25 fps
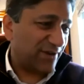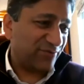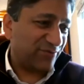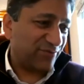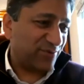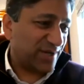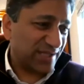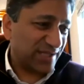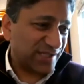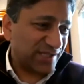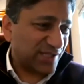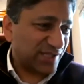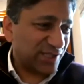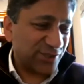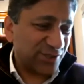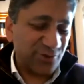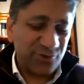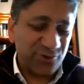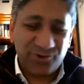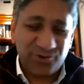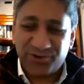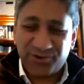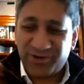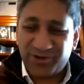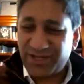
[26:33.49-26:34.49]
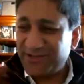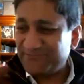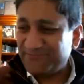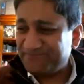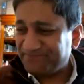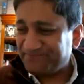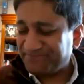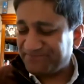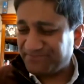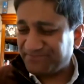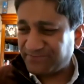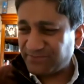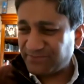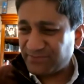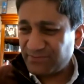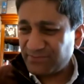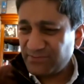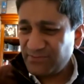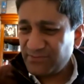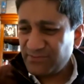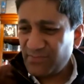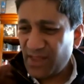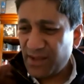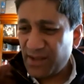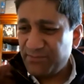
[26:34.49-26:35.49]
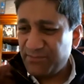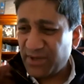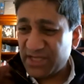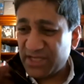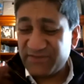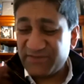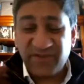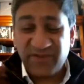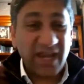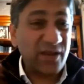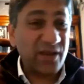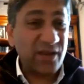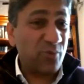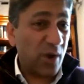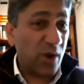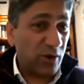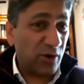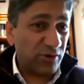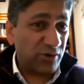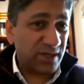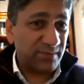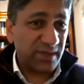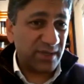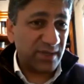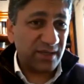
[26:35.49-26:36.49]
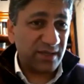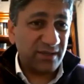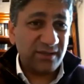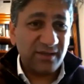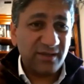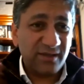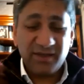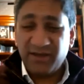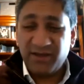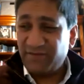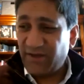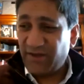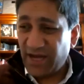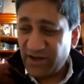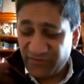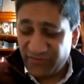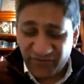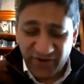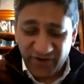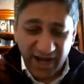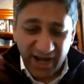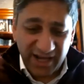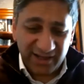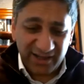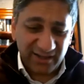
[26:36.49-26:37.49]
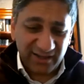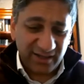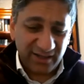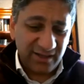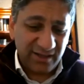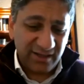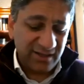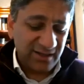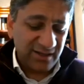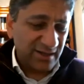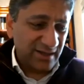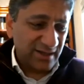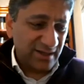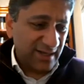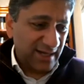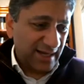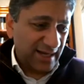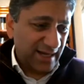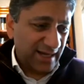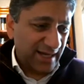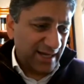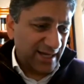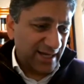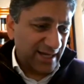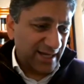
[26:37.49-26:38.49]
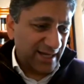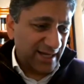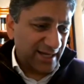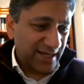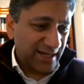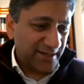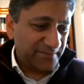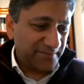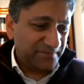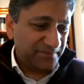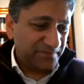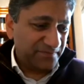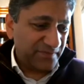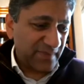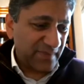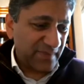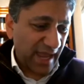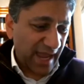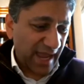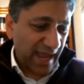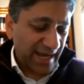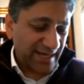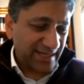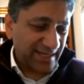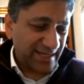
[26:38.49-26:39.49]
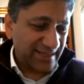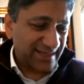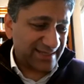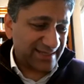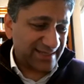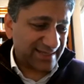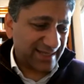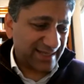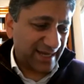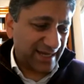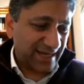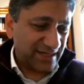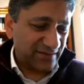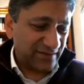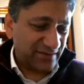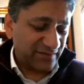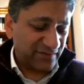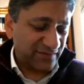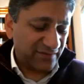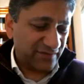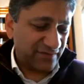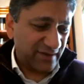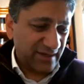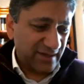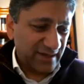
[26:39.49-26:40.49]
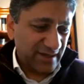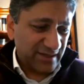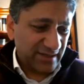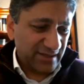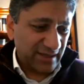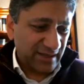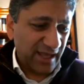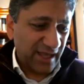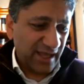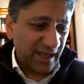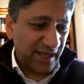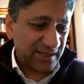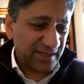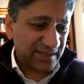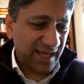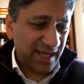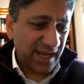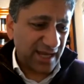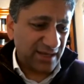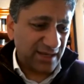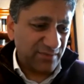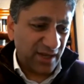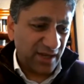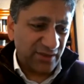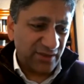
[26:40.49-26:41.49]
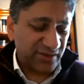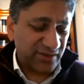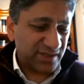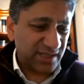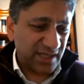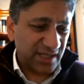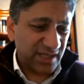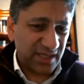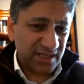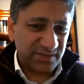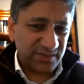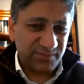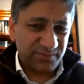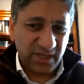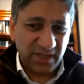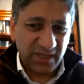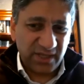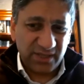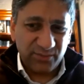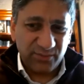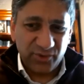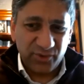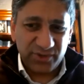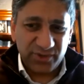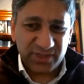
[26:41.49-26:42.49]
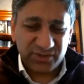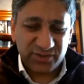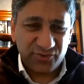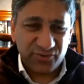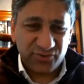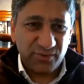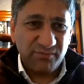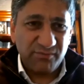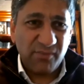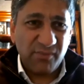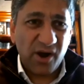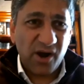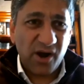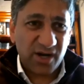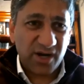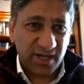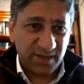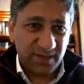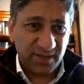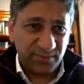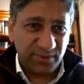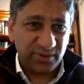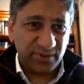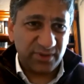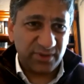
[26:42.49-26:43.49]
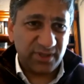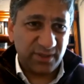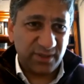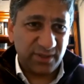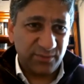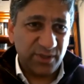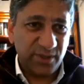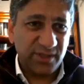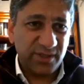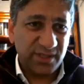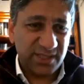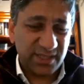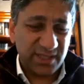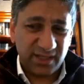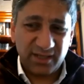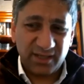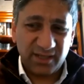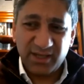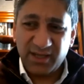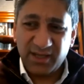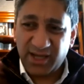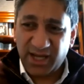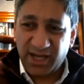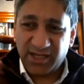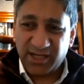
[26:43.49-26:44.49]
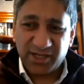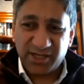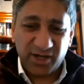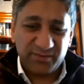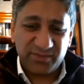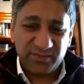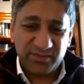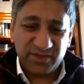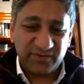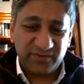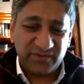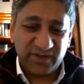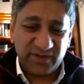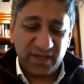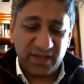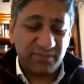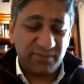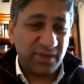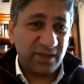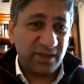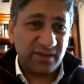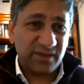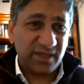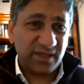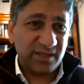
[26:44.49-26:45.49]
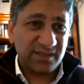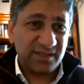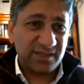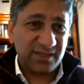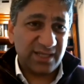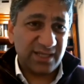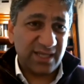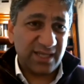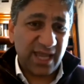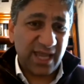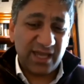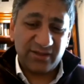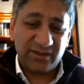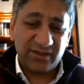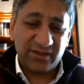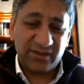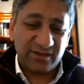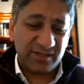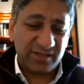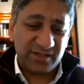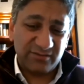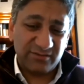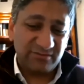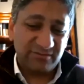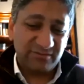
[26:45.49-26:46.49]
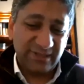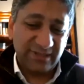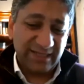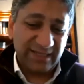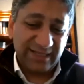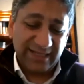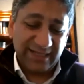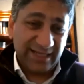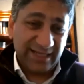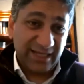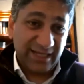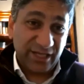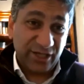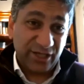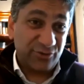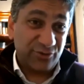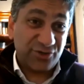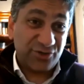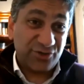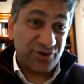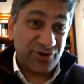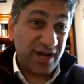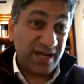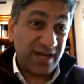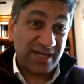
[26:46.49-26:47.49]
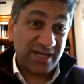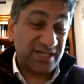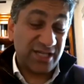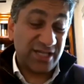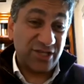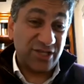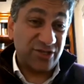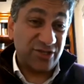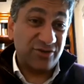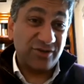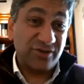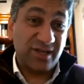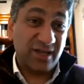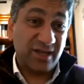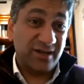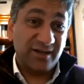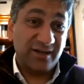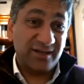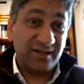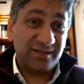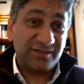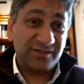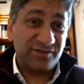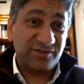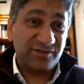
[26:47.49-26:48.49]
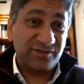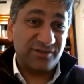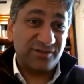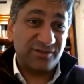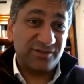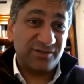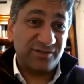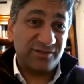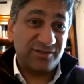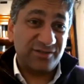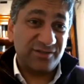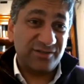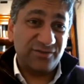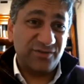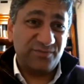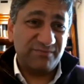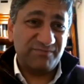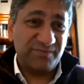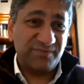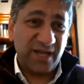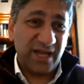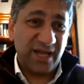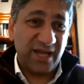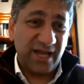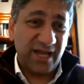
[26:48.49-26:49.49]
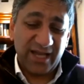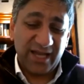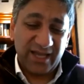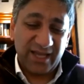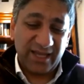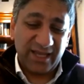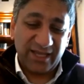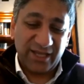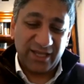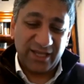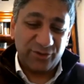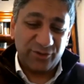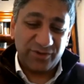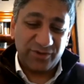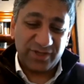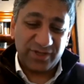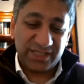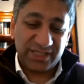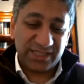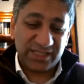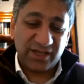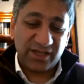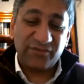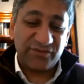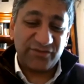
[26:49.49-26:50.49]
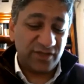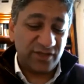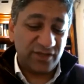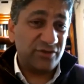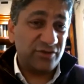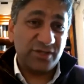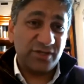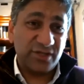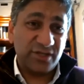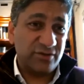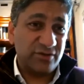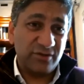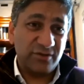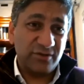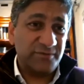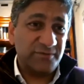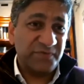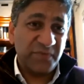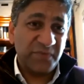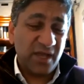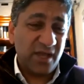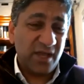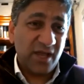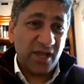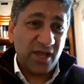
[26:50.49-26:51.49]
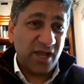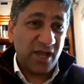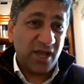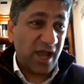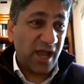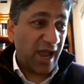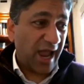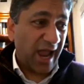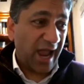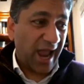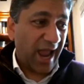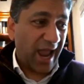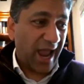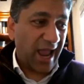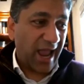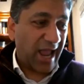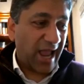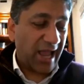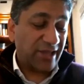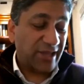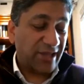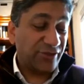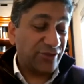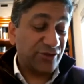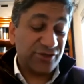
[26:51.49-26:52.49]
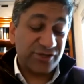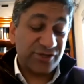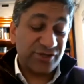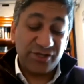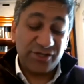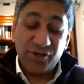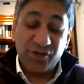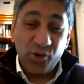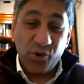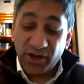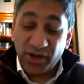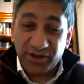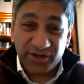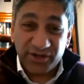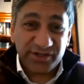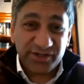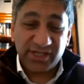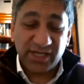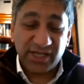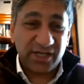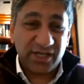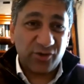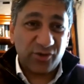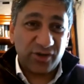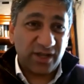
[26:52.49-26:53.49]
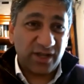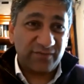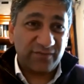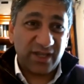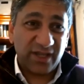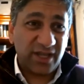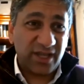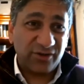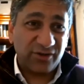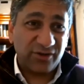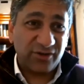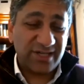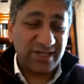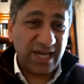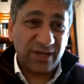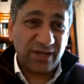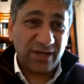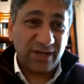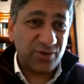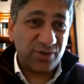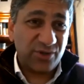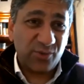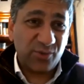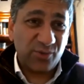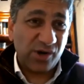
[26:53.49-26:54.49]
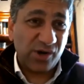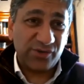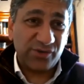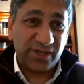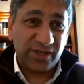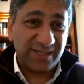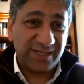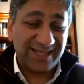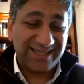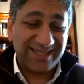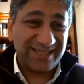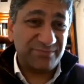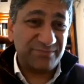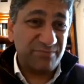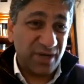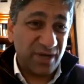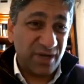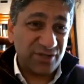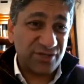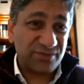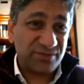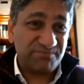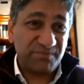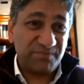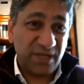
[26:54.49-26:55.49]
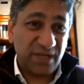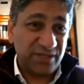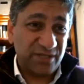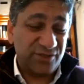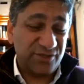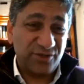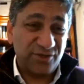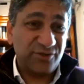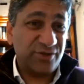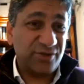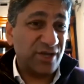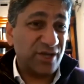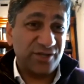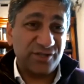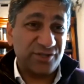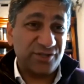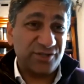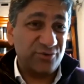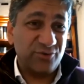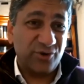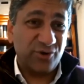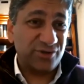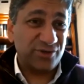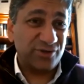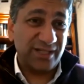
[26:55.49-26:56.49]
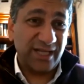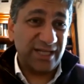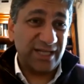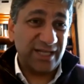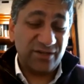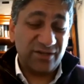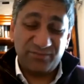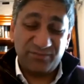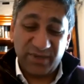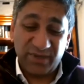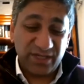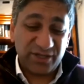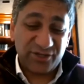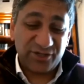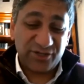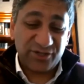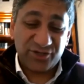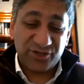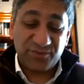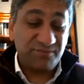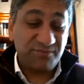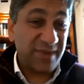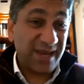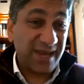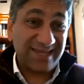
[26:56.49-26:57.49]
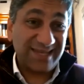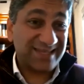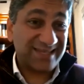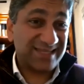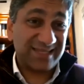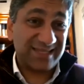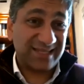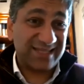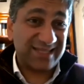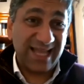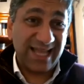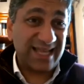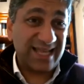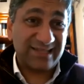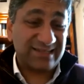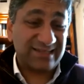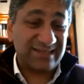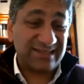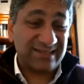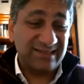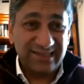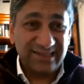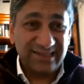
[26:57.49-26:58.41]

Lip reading: Everyone has a story, but it's very welcoming, very friendly. And in this kind of the last 10 months, it has been the most remarkable community in terms of keeping things together. So, you know, credit to you guys. You've been, you know, the stuff that you do. There's no other synagogue I've encountered anywhere in the world that does as much as you guys do online. You've been a tremendous success.